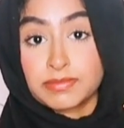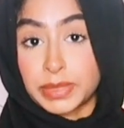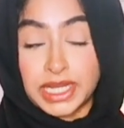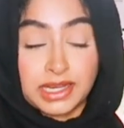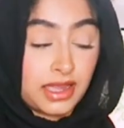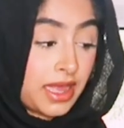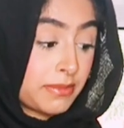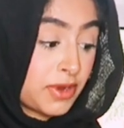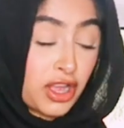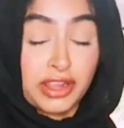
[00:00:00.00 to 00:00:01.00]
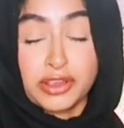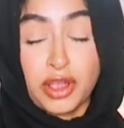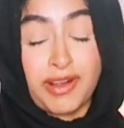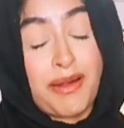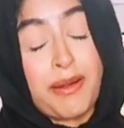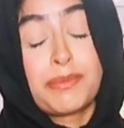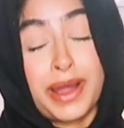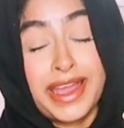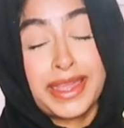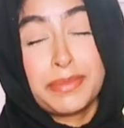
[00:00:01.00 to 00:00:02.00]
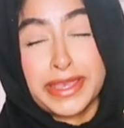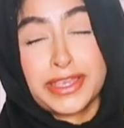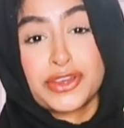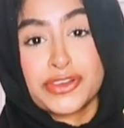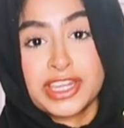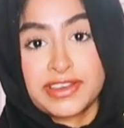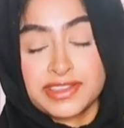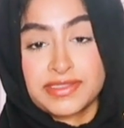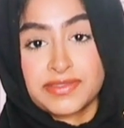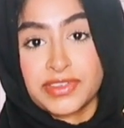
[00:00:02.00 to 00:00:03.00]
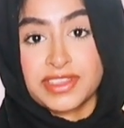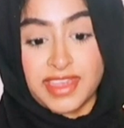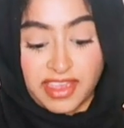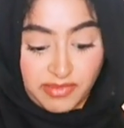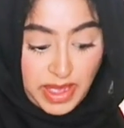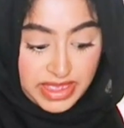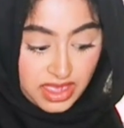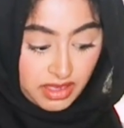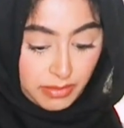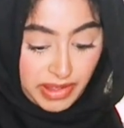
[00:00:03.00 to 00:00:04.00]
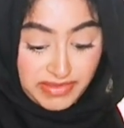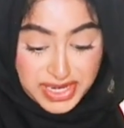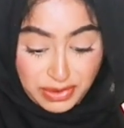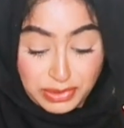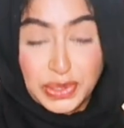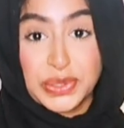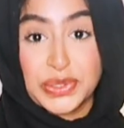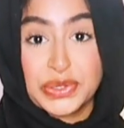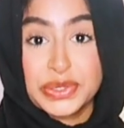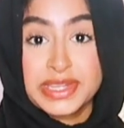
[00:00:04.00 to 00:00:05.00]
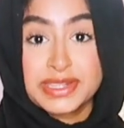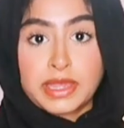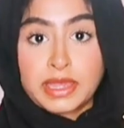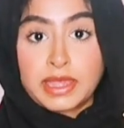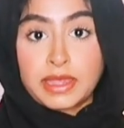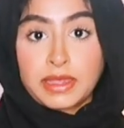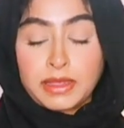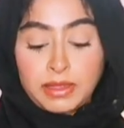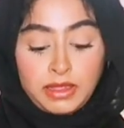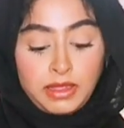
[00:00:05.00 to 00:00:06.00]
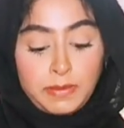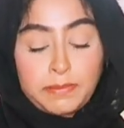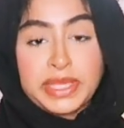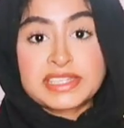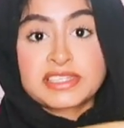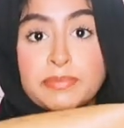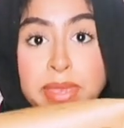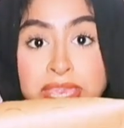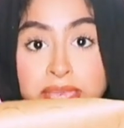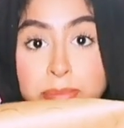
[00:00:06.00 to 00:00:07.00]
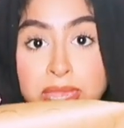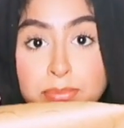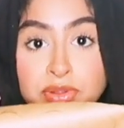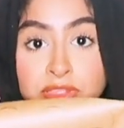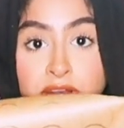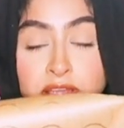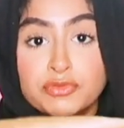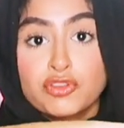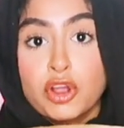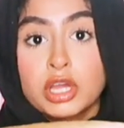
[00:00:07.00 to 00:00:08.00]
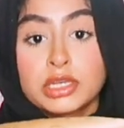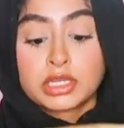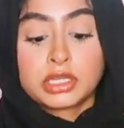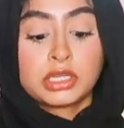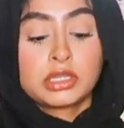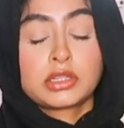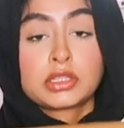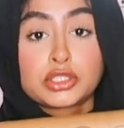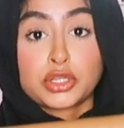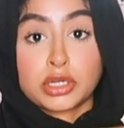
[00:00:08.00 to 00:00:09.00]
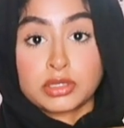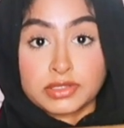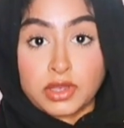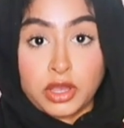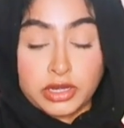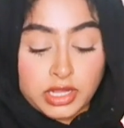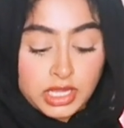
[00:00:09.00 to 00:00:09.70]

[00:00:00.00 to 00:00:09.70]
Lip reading: But I'm not gonna go out and buy a baking tray just for the sake of making my video look good. Pieces of baking paper that I've drawn circles on.